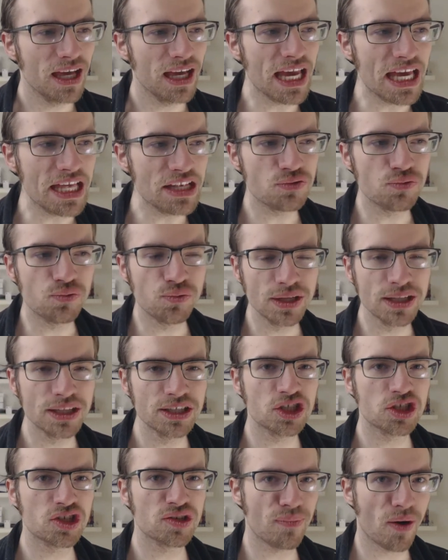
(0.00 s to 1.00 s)
it's really
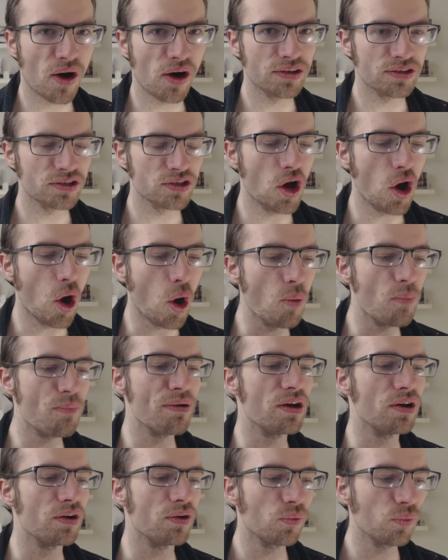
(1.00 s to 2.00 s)
smart to
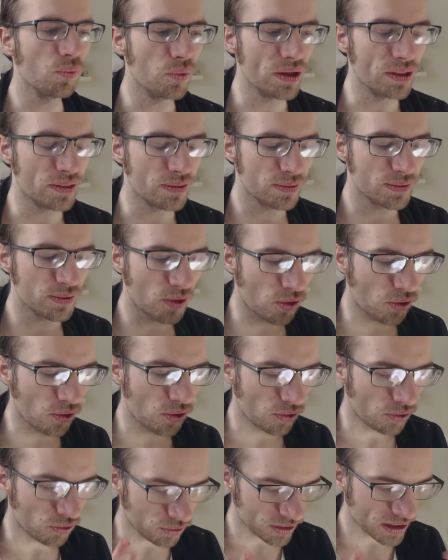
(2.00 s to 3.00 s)
open with
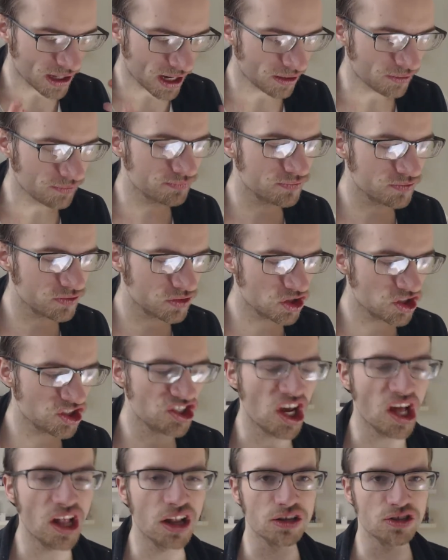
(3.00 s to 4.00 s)
her kind of
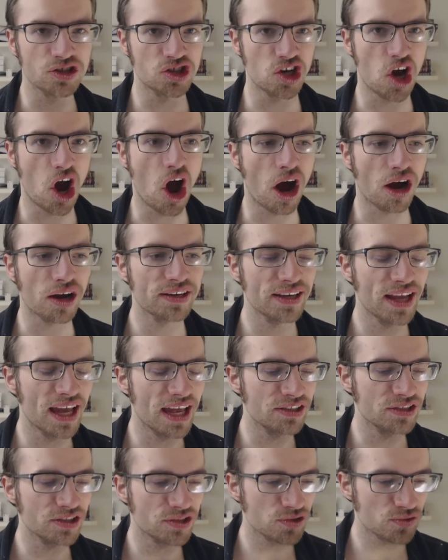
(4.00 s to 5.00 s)
shell-shocked
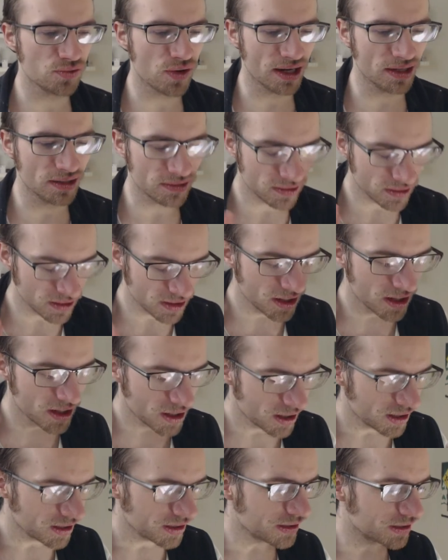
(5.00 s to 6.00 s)
and just trying,
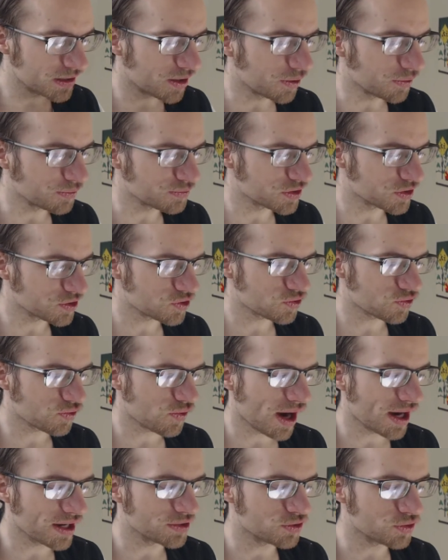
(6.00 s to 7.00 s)
you know, just
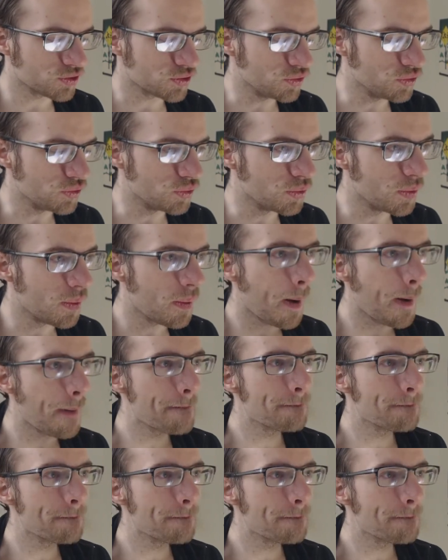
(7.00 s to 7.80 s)
trying to